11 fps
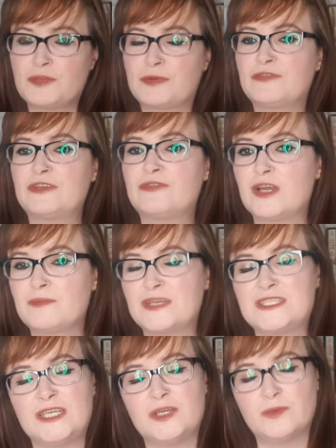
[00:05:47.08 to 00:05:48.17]
The Perfect Find by
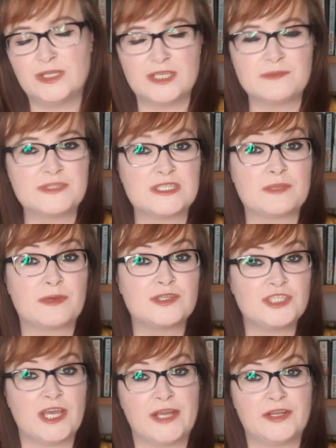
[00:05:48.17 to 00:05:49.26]
Tia Williams is about
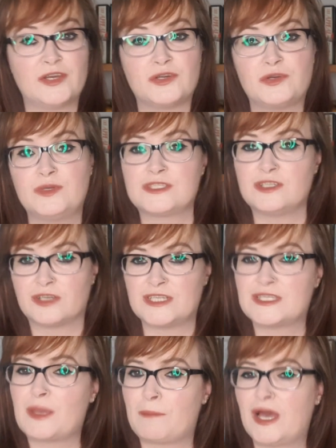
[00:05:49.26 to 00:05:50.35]
Jenna, who is looking
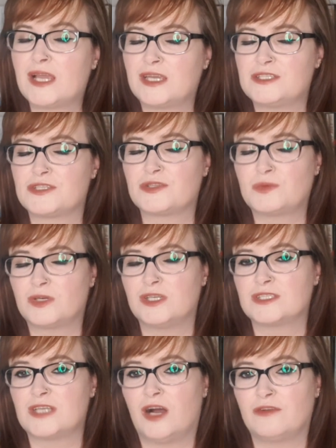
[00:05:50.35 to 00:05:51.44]
to get back into the
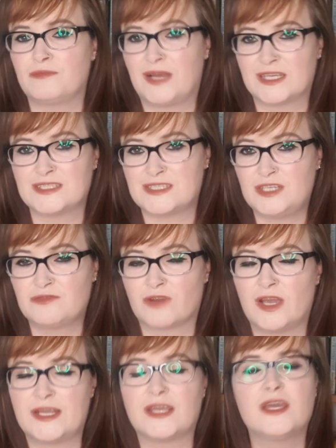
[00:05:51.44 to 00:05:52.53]
world of magazine
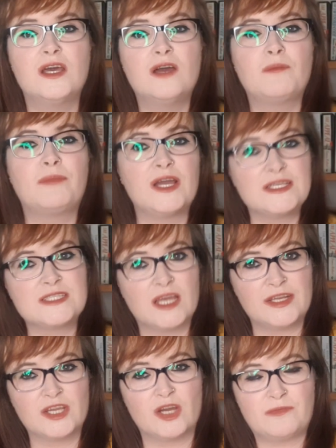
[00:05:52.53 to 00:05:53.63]
writing by
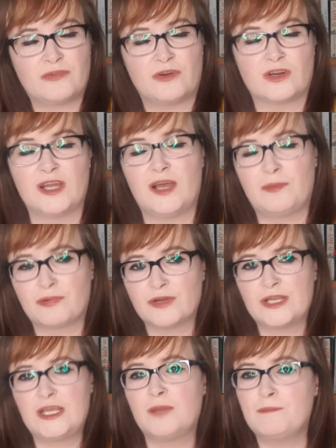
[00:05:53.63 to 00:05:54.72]
signing up for a
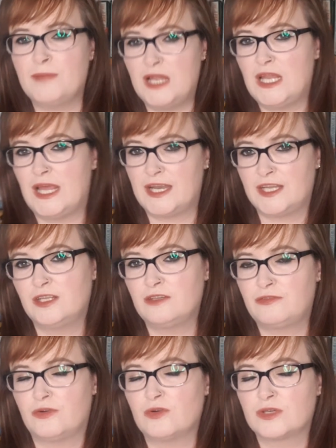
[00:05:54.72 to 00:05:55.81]
pretty millennial
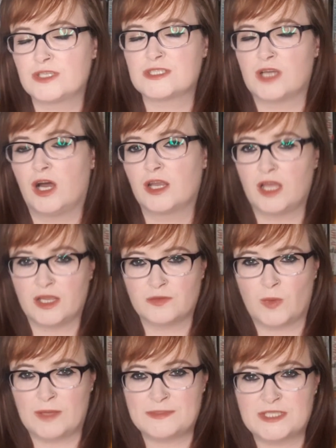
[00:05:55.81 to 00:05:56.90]
focused online
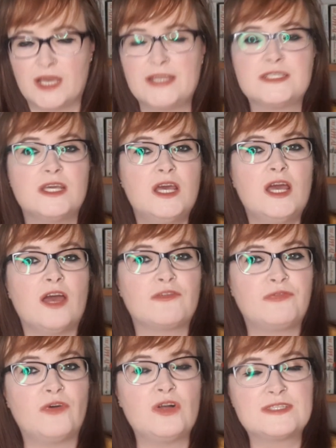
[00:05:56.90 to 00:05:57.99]
website and
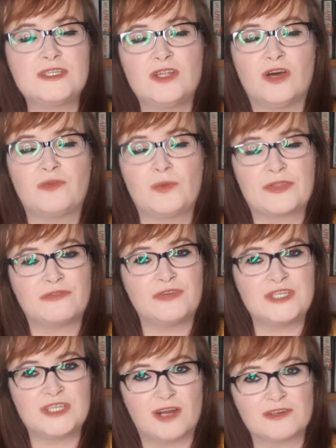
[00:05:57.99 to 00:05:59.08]
falls in love with the
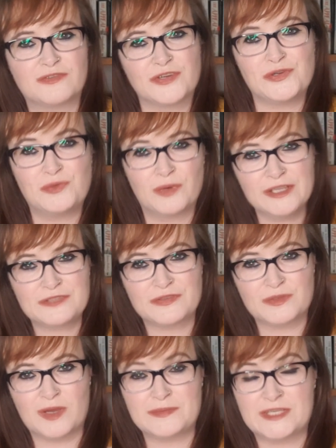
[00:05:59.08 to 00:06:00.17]
videographer who works for the
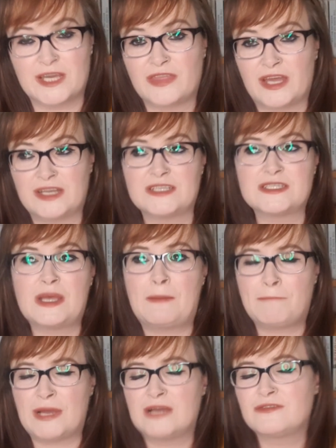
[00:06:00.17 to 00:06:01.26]
website that is
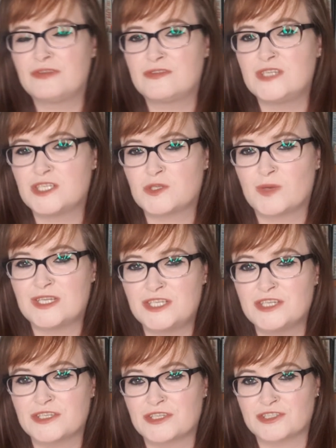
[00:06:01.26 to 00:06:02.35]
about 15 to 20 years her